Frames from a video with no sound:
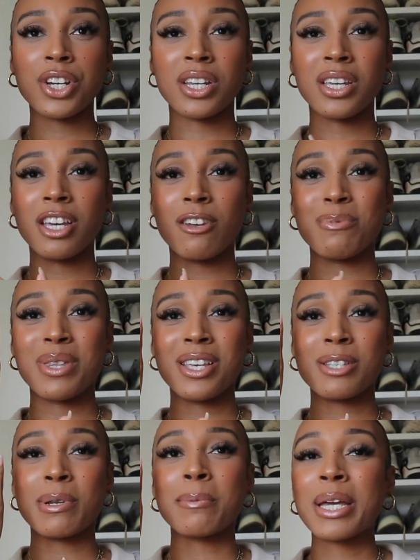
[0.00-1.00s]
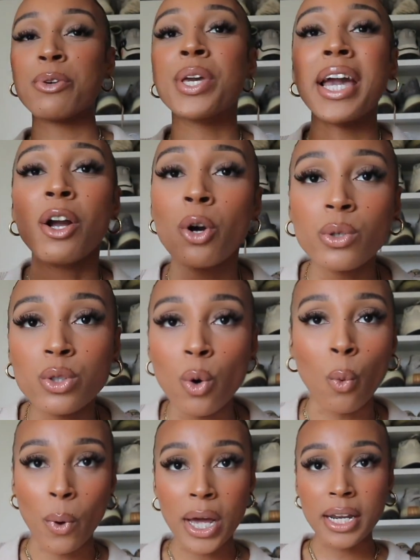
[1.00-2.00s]
and he gave me this. But I'm like, you can't go to
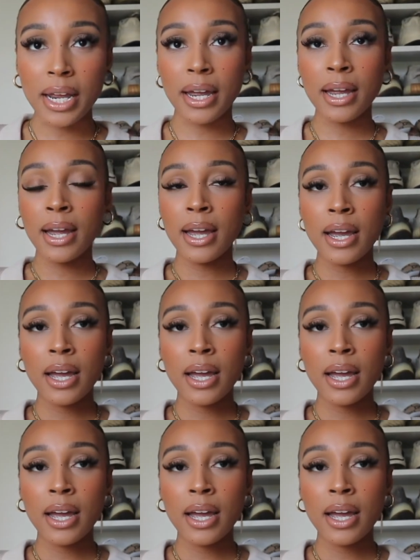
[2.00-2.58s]
a wedding